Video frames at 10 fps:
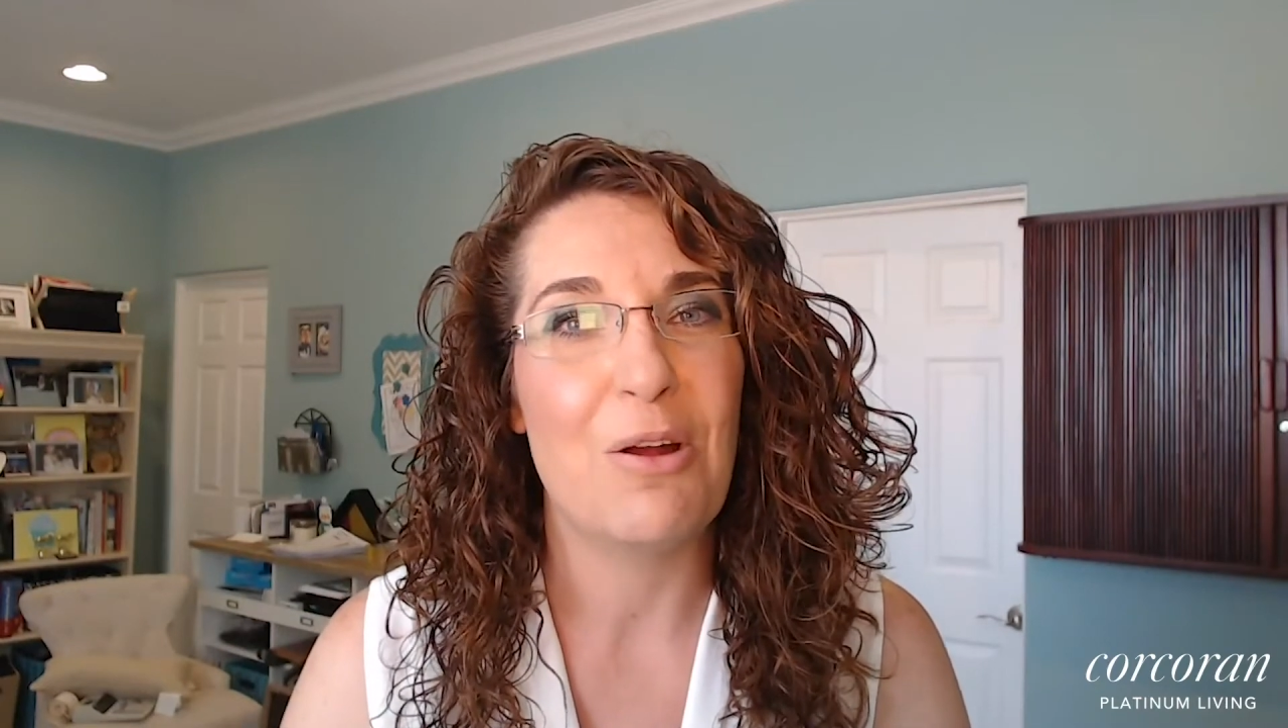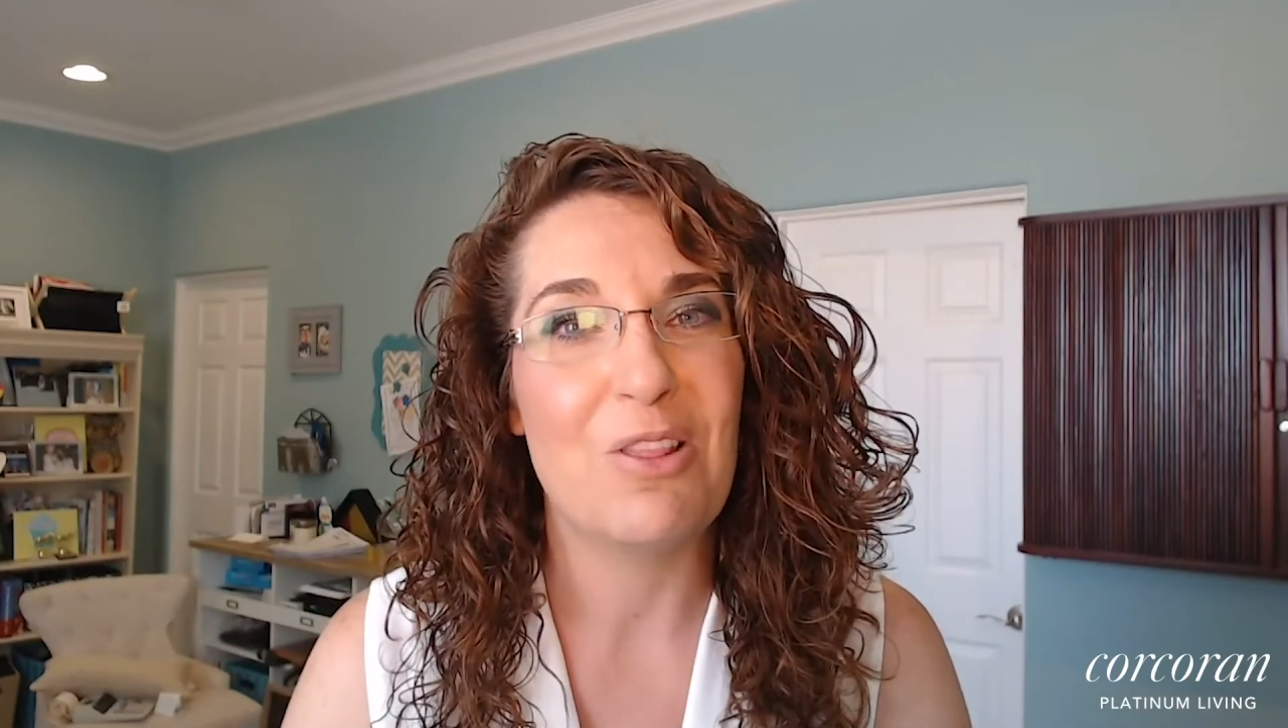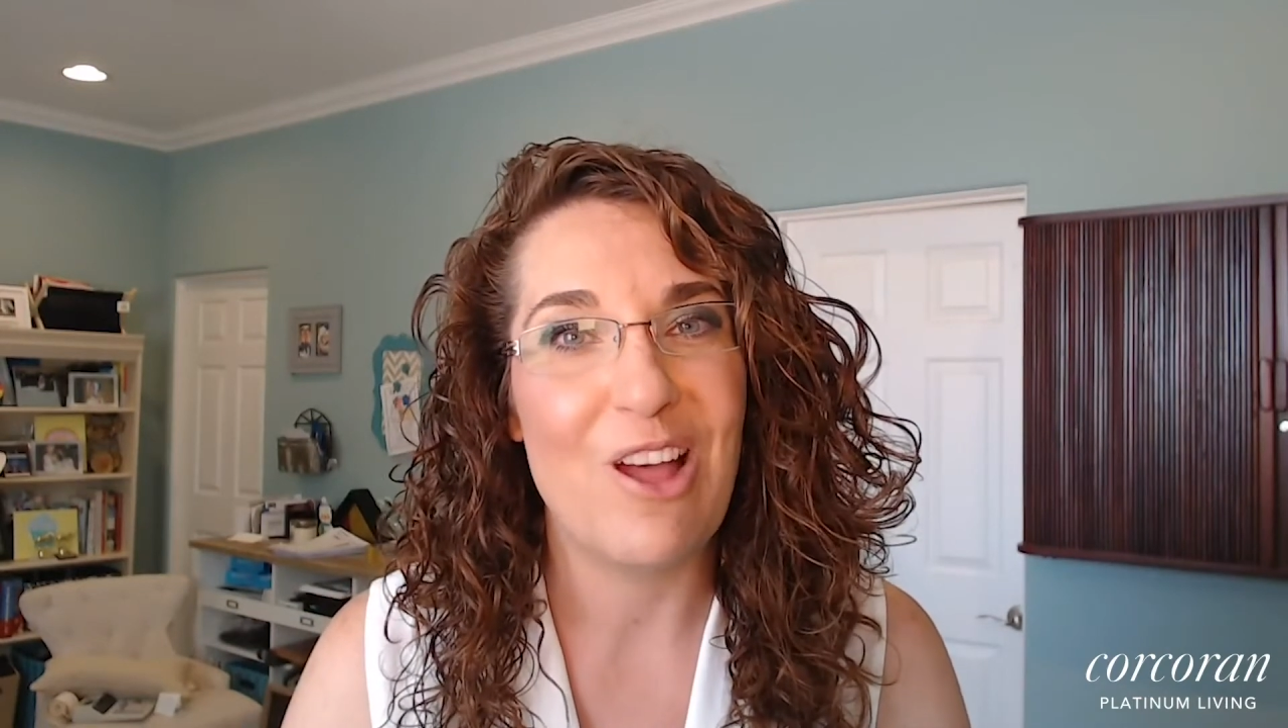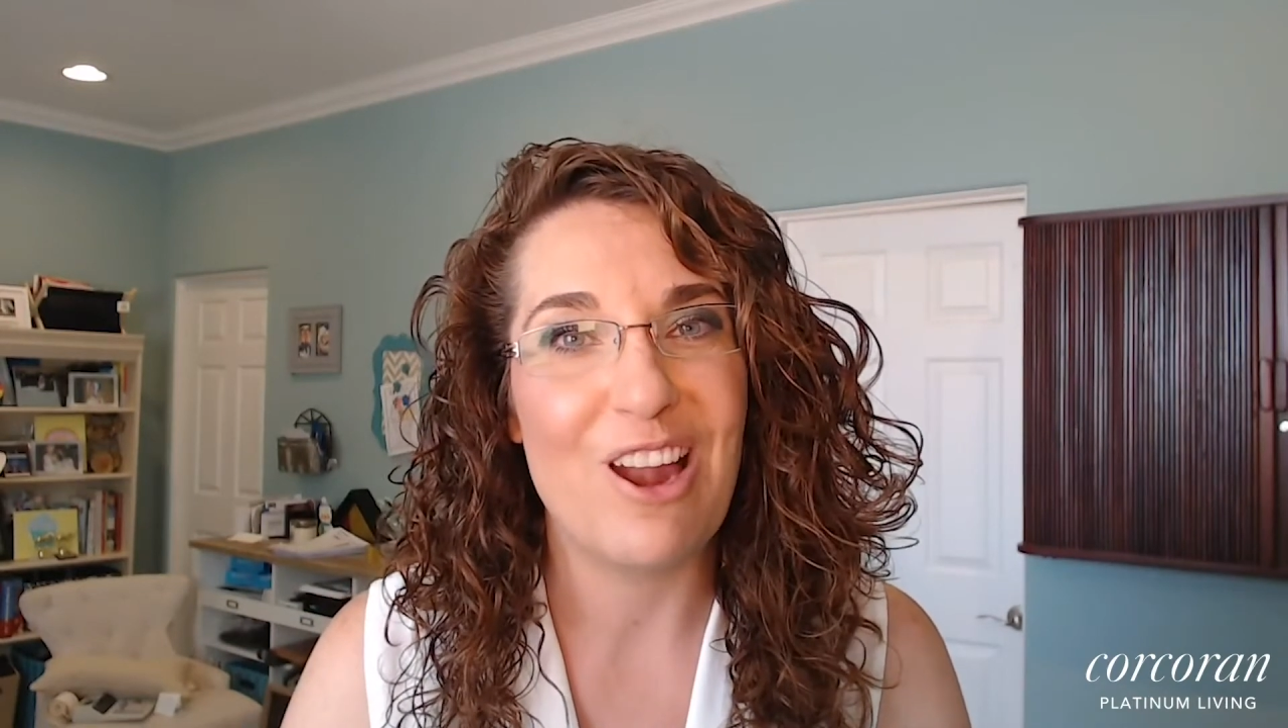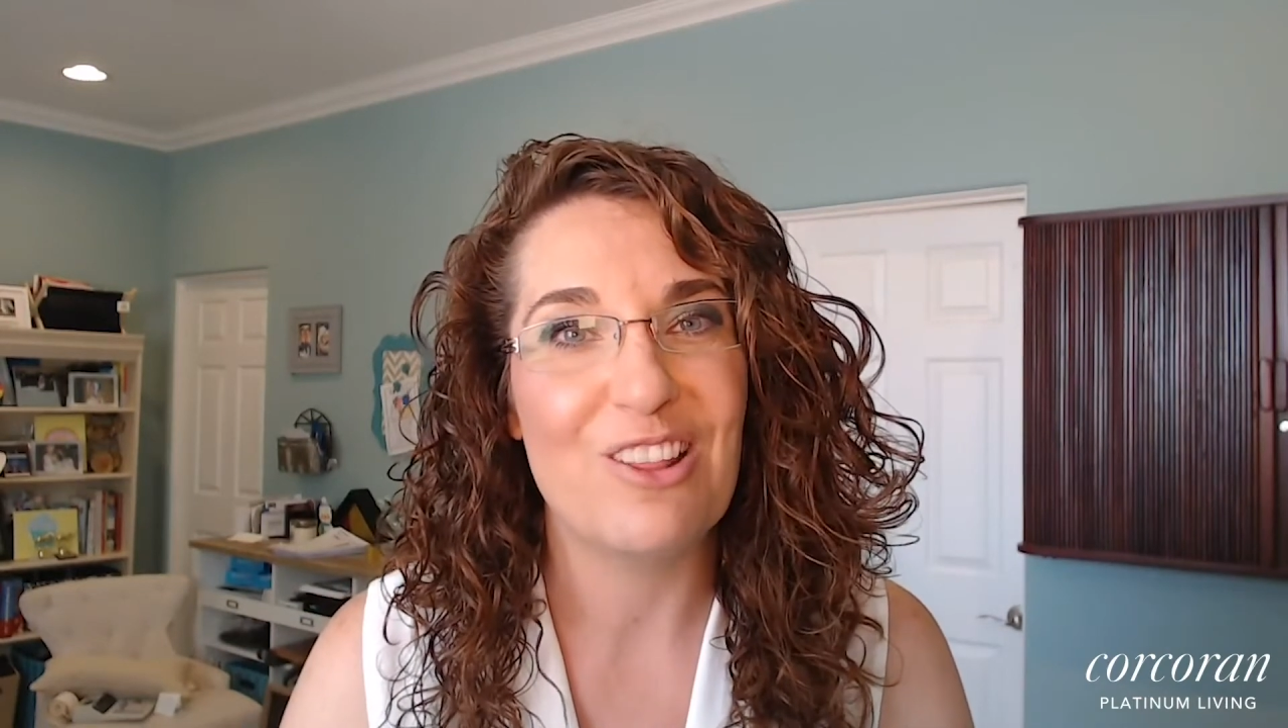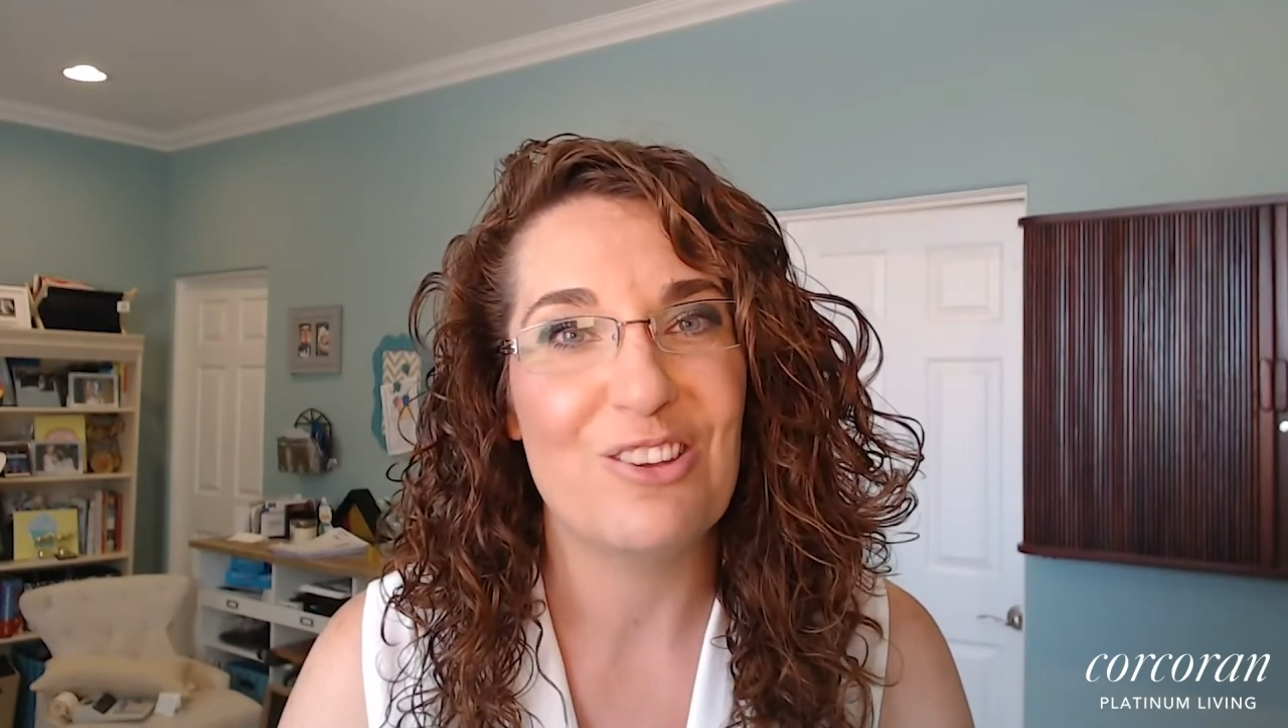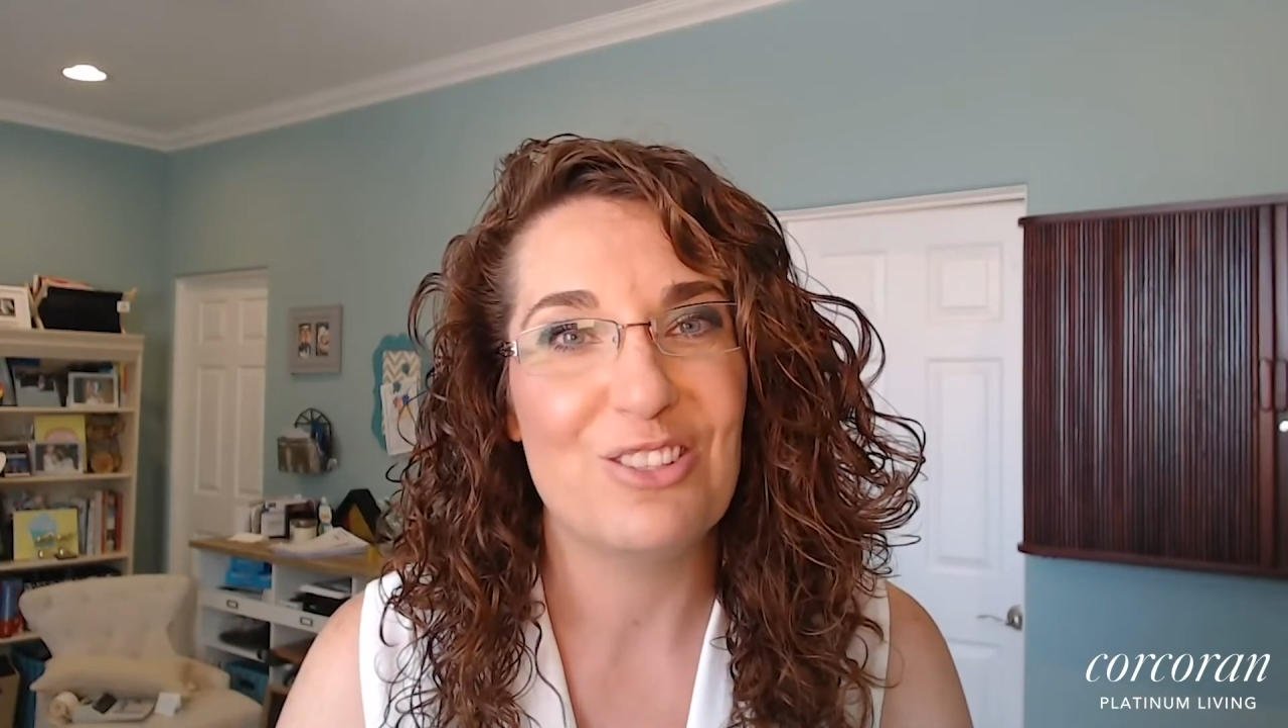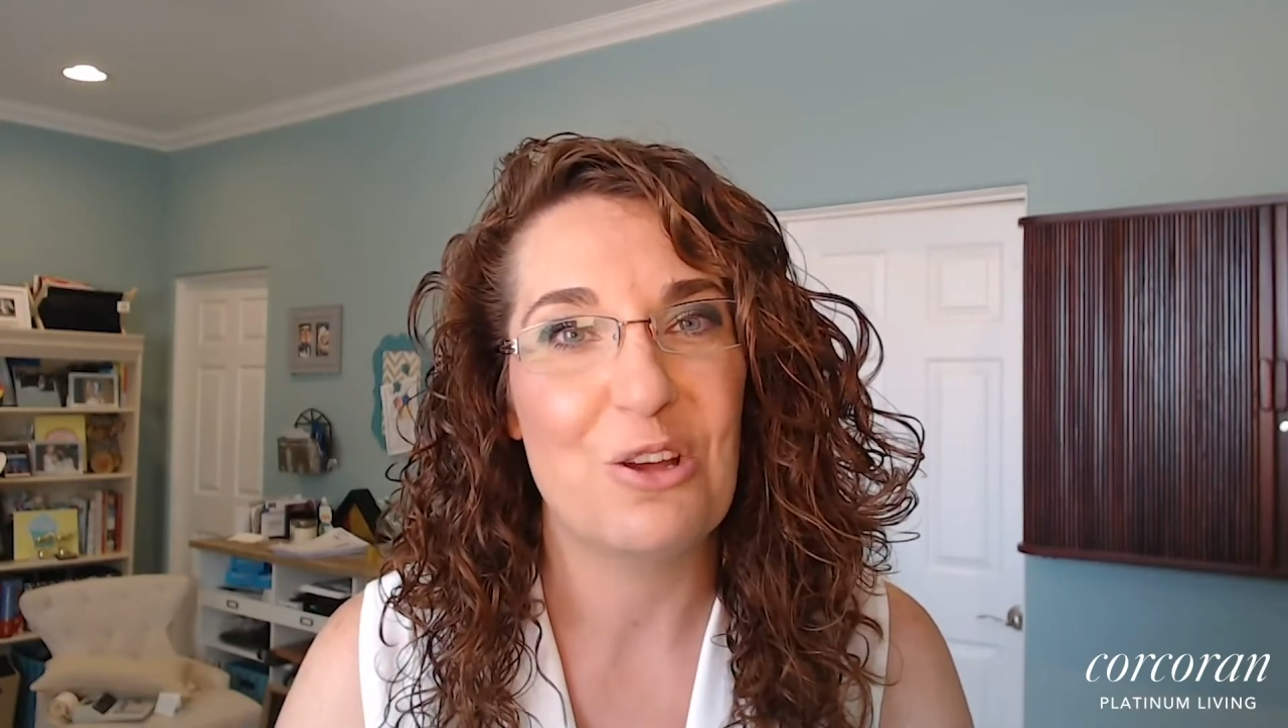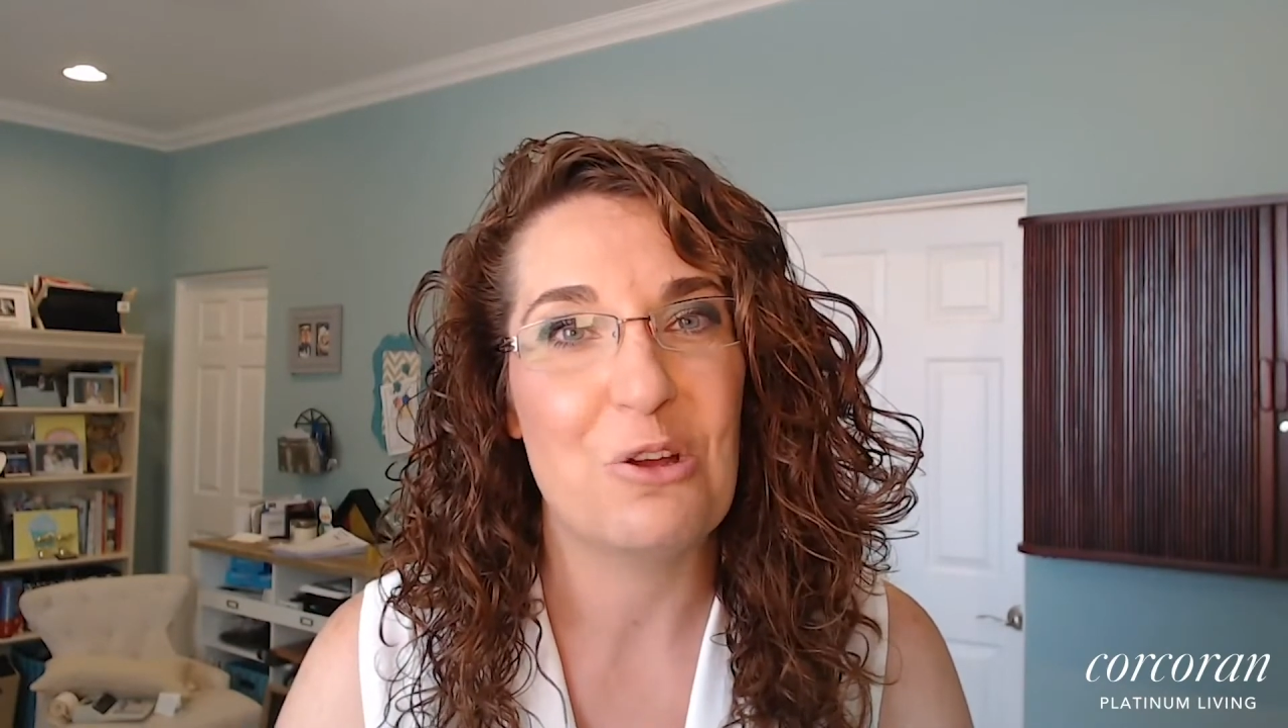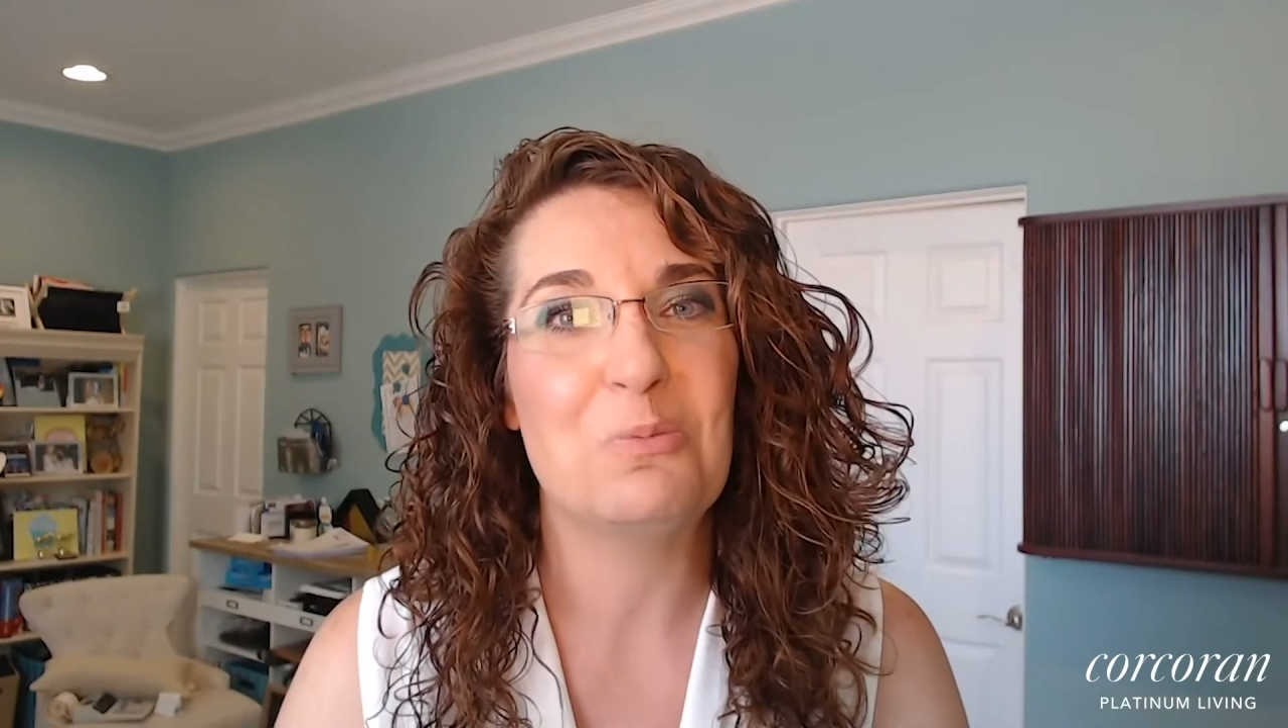a lot of
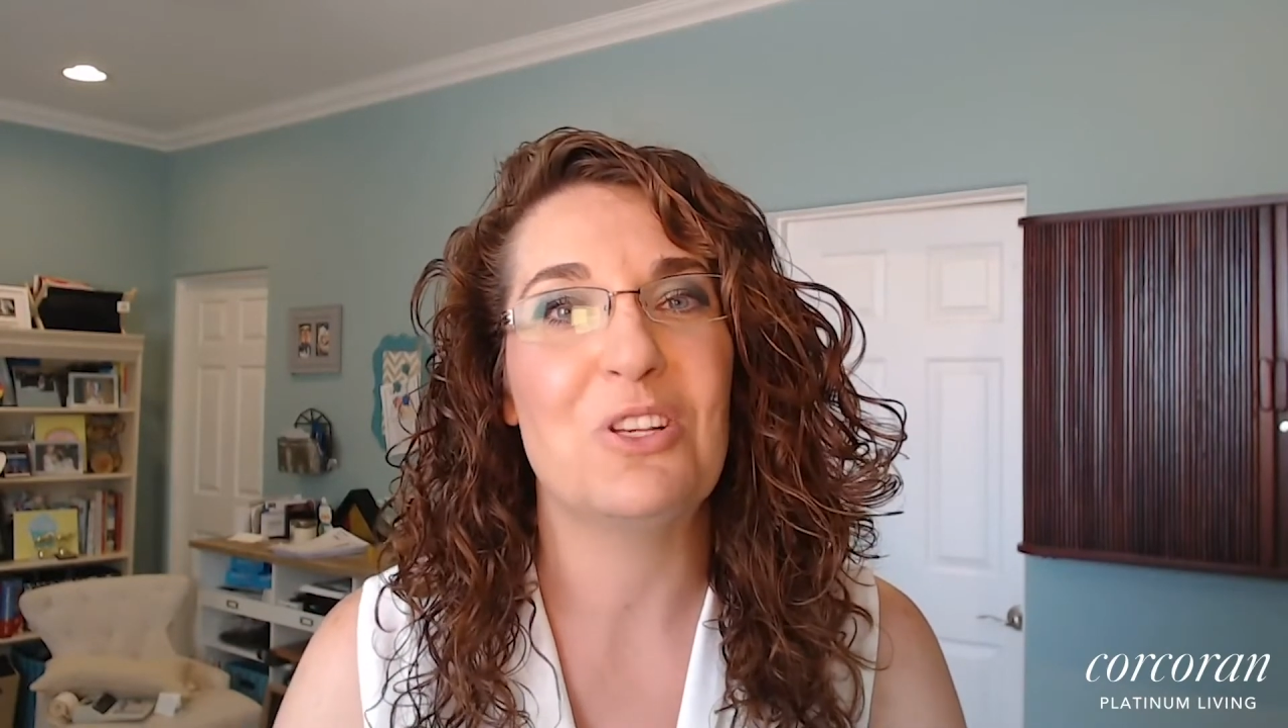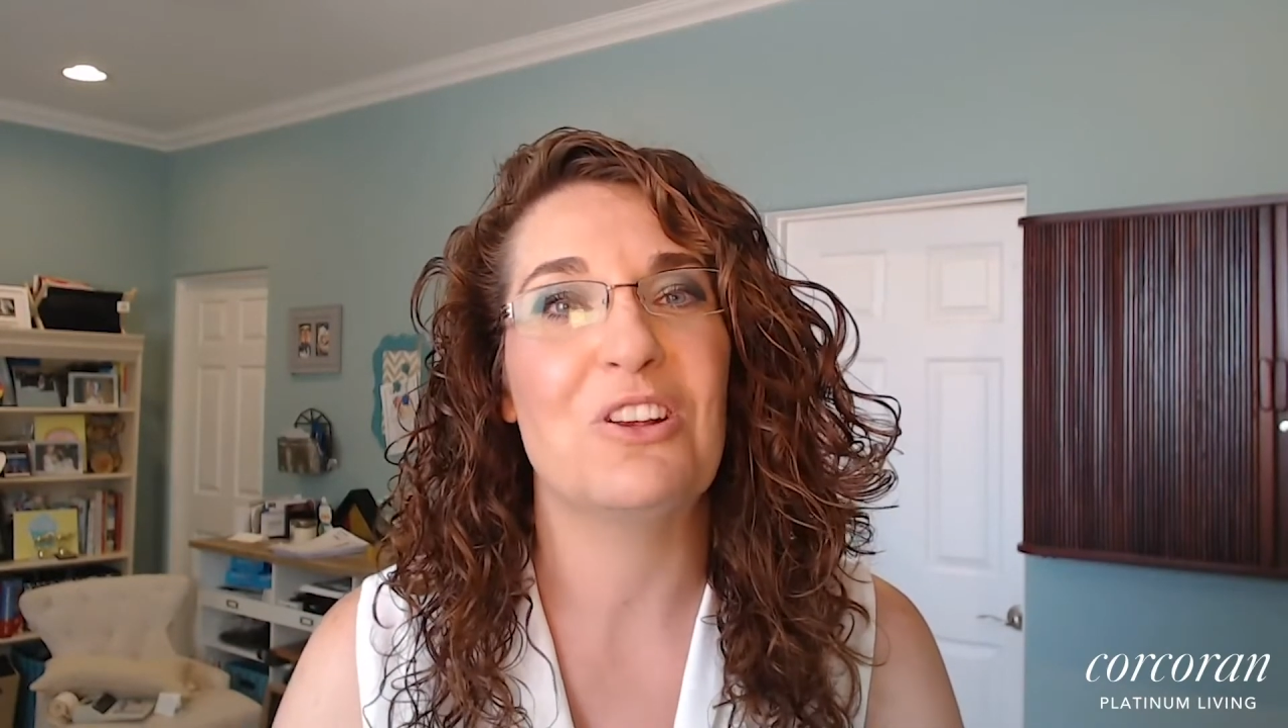those homes